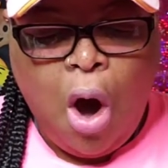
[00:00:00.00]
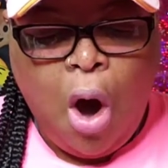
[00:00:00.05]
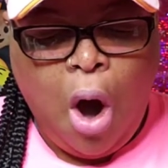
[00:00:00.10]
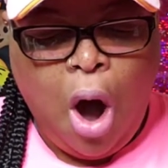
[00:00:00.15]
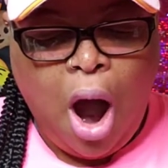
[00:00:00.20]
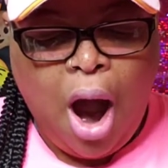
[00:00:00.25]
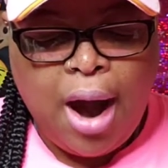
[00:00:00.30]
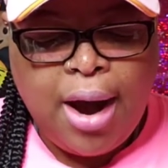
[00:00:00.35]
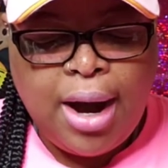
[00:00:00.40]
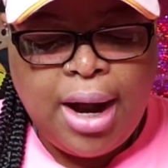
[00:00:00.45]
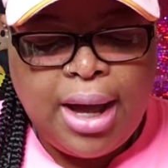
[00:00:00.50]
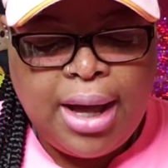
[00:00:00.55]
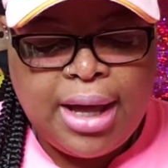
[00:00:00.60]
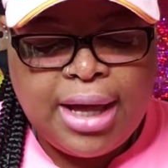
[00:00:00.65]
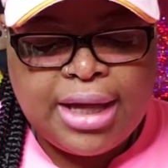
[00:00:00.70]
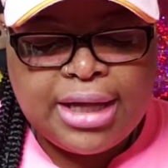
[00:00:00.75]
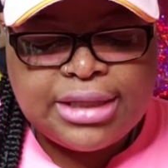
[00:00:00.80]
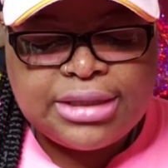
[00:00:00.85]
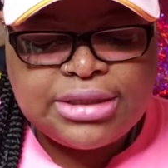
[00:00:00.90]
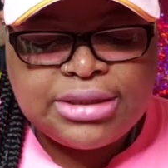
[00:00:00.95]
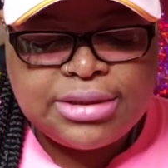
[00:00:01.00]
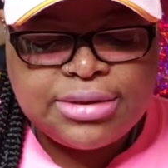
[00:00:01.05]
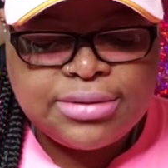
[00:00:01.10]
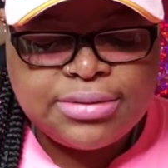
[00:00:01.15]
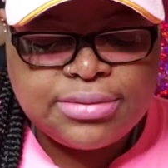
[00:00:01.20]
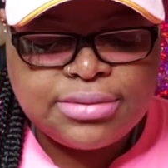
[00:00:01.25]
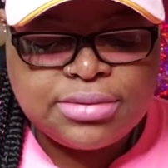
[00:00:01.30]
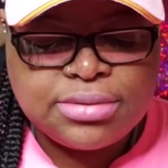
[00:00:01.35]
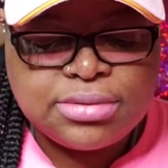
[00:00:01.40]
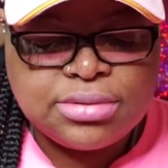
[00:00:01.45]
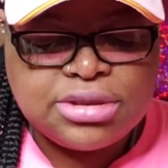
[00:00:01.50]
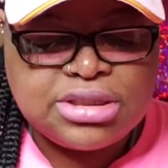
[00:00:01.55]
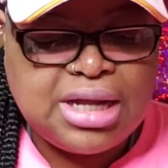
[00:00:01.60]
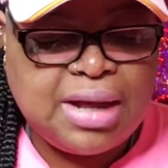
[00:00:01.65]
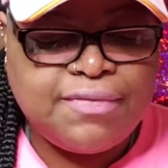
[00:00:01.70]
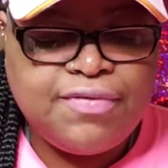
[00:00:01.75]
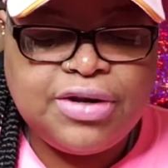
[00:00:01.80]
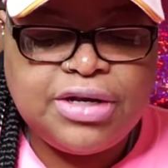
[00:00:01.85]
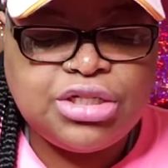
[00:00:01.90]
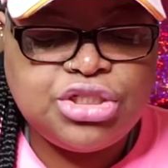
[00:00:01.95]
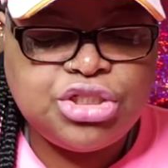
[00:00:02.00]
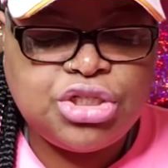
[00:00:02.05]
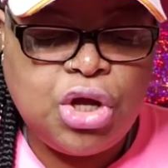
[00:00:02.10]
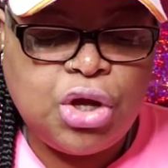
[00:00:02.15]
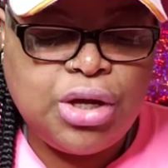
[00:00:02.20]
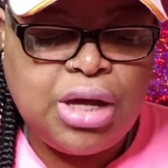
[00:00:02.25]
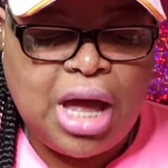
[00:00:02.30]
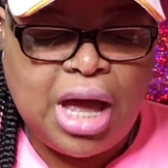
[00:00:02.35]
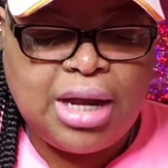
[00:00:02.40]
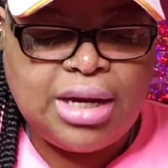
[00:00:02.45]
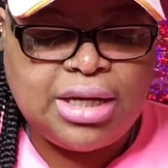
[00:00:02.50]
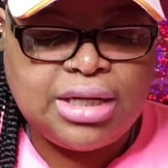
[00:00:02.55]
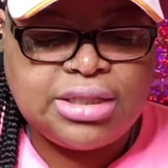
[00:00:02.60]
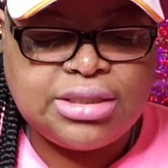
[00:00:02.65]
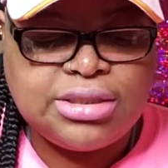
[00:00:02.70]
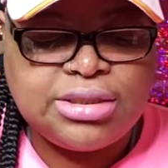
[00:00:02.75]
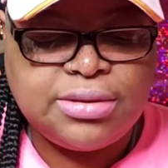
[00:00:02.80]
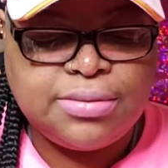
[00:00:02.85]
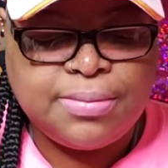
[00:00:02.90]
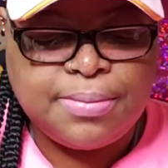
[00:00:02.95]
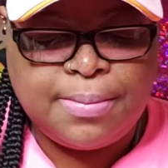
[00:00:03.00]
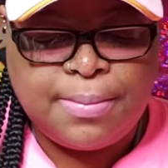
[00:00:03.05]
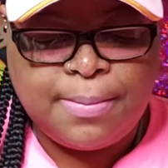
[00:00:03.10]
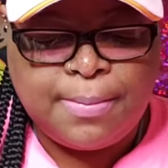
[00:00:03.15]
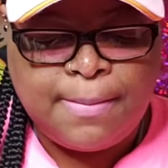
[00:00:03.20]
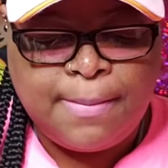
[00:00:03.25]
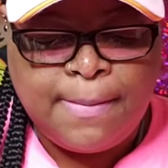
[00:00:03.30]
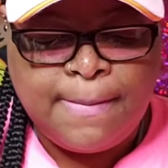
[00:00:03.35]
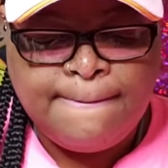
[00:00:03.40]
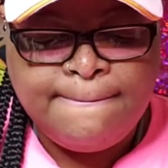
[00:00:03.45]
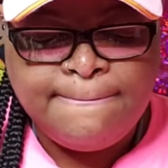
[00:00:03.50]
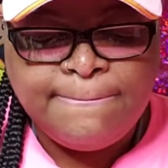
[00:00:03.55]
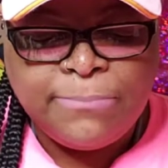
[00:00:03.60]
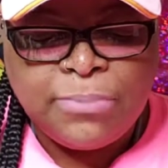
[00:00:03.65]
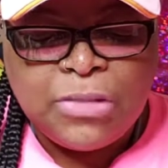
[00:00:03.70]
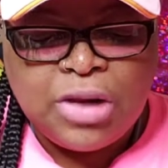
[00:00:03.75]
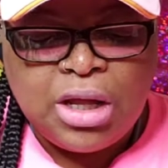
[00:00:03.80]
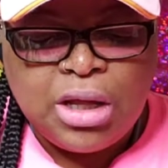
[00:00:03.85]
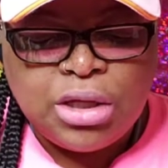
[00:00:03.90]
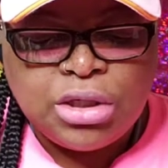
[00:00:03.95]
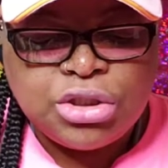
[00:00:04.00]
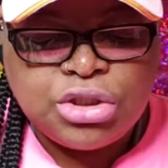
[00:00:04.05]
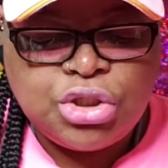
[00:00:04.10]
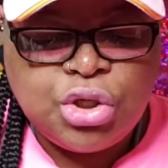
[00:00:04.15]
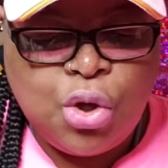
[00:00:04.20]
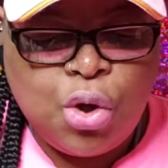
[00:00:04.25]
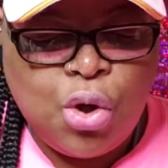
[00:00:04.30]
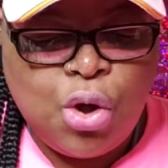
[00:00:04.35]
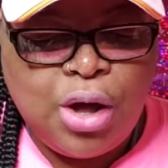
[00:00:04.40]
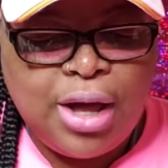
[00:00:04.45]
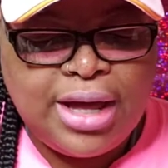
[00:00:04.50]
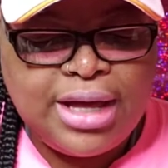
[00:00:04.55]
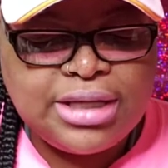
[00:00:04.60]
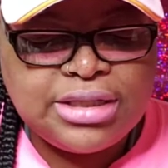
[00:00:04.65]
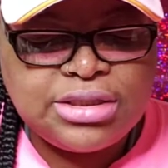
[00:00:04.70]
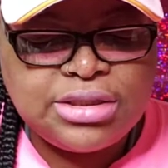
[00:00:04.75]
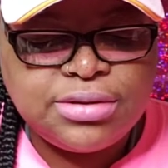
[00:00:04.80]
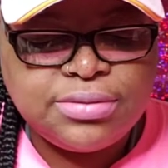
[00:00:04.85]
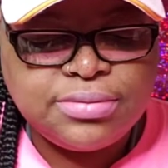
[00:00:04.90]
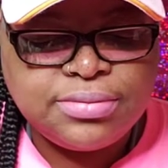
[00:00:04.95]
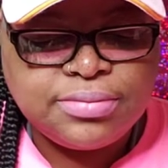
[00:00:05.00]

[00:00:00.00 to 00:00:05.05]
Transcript: or us. So I'm finna show y'all this. Toys